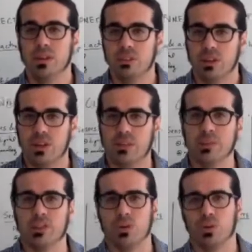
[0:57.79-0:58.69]
So let
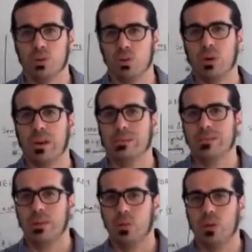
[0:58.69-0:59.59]
me show you what is
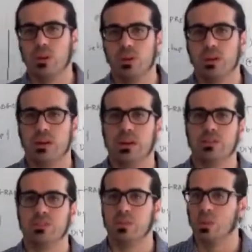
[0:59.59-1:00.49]
Arduino and how
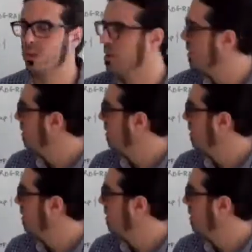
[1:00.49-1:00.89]
does it work.